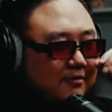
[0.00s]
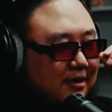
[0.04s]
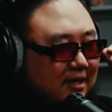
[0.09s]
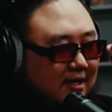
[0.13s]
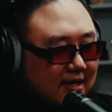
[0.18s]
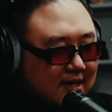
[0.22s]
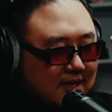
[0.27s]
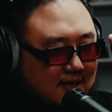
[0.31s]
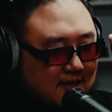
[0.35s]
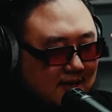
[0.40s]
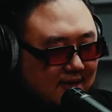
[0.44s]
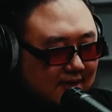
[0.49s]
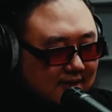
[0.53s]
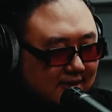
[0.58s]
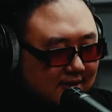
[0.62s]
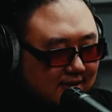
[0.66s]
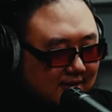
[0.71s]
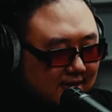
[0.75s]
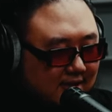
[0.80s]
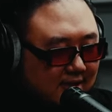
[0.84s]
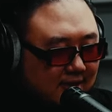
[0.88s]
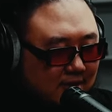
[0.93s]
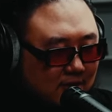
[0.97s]
He
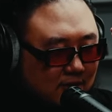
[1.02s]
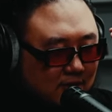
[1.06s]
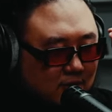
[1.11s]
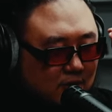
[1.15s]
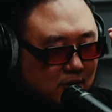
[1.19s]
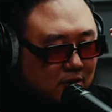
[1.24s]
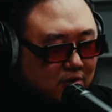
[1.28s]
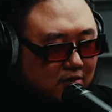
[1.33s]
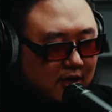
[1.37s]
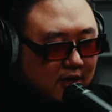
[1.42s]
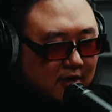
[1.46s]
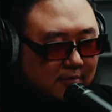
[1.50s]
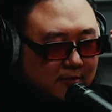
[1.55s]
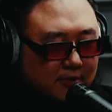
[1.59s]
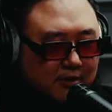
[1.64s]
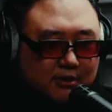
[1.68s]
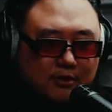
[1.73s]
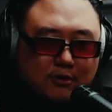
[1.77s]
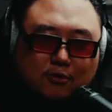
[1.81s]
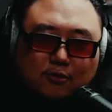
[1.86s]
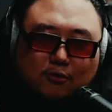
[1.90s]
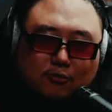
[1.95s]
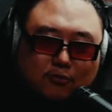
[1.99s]
is an incredible,
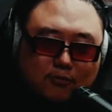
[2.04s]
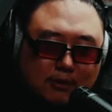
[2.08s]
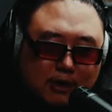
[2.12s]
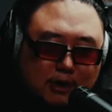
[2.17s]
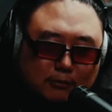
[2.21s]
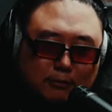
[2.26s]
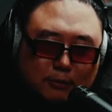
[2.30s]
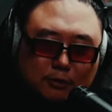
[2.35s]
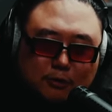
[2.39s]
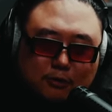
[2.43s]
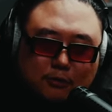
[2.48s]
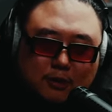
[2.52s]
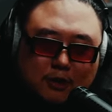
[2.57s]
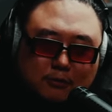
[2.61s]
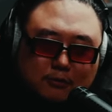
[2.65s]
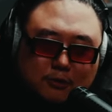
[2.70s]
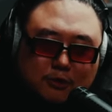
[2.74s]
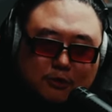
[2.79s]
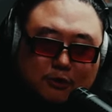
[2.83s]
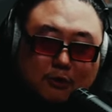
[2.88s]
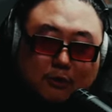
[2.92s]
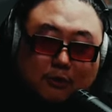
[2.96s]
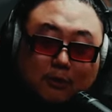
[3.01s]
incredible, incredible
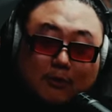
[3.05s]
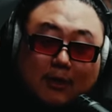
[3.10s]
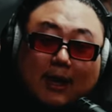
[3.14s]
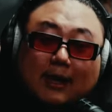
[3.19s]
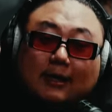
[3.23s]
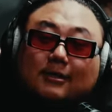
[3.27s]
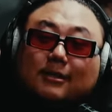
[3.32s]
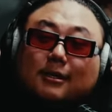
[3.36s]
solo act.